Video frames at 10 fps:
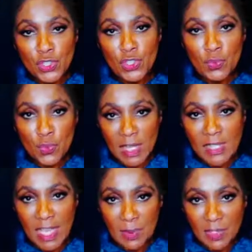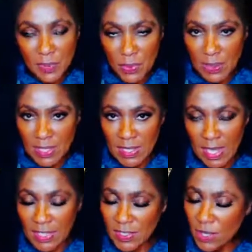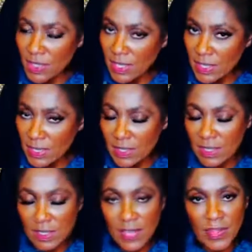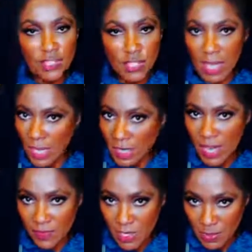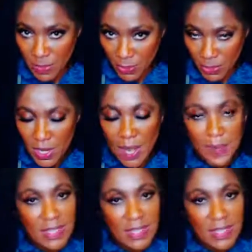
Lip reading: to 1 tablespoon a day. So it doesn't say that you can't have any butter,